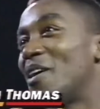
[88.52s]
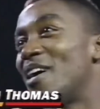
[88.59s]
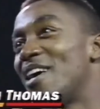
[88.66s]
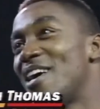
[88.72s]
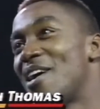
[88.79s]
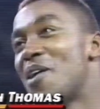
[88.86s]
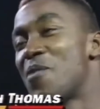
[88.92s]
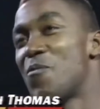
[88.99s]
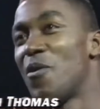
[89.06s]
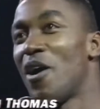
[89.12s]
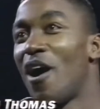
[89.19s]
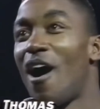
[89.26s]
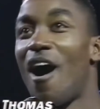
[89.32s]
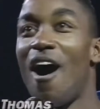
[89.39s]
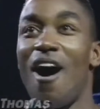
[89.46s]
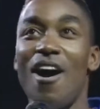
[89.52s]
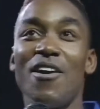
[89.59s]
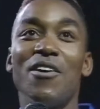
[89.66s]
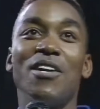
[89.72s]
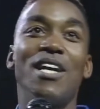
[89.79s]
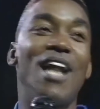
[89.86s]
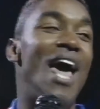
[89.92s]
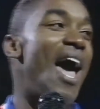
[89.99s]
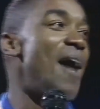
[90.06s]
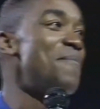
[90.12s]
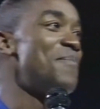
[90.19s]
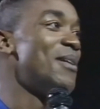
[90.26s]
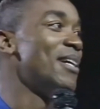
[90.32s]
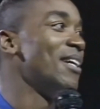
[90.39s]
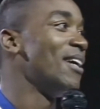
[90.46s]
and we are honored and
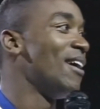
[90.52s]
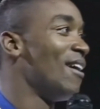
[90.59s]
happy,